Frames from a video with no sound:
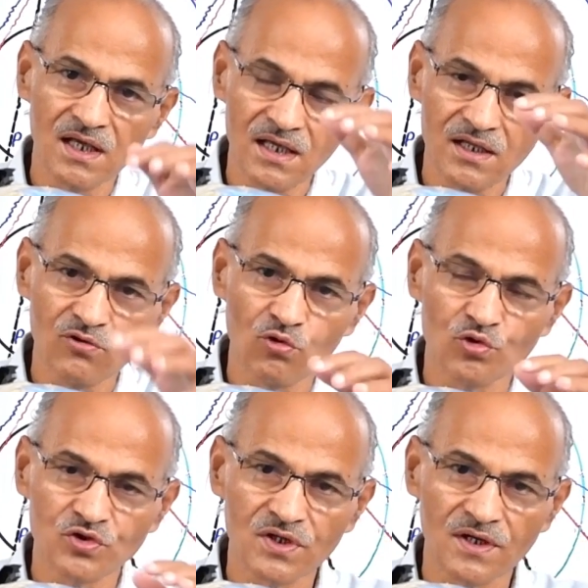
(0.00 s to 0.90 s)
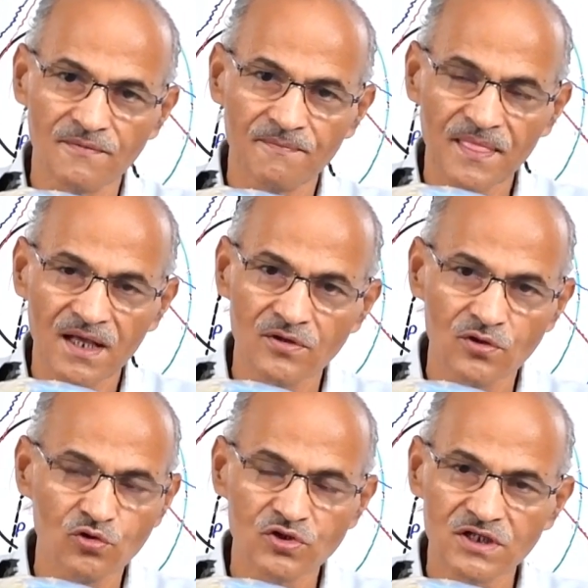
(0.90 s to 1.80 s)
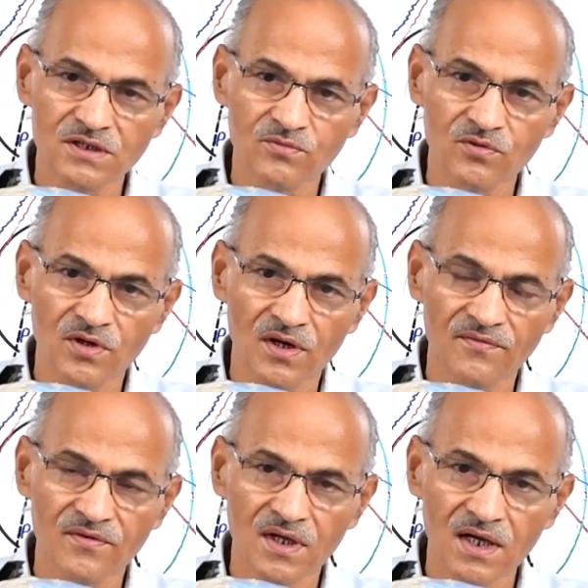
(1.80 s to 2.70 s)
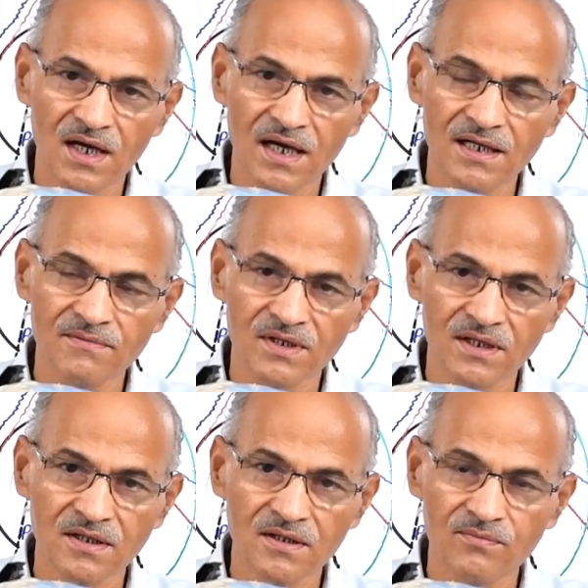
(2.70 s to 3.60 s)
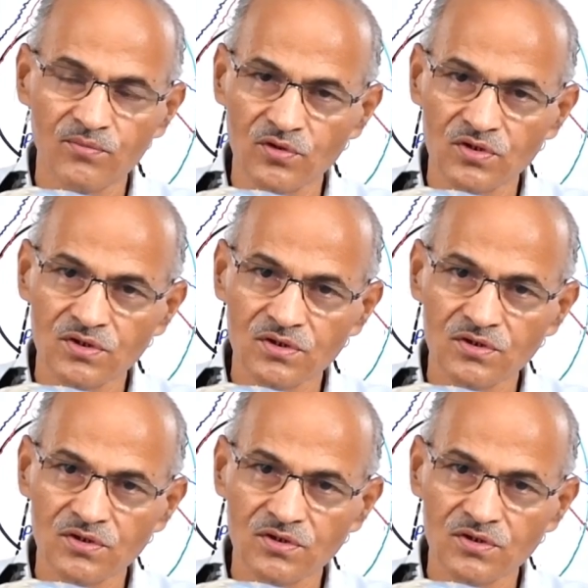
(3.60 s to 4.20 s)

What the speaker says: in ocean no seismograph can be put.